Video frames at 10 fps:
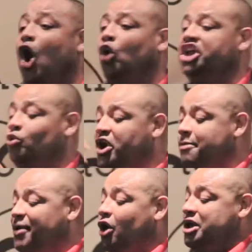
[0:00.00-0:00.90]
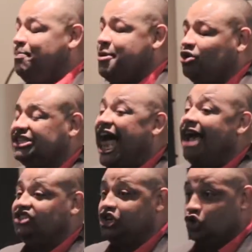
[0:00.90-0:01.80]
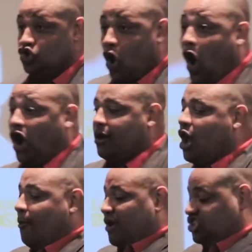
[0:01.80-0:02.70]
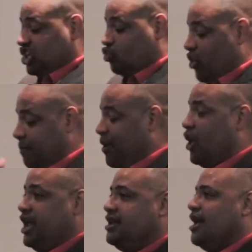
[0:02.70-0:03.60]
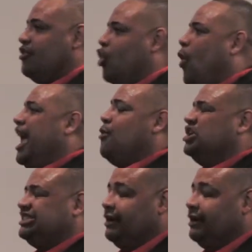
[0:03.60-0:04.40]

only rebuilding people's lives in New York, but just rebuilding the way in which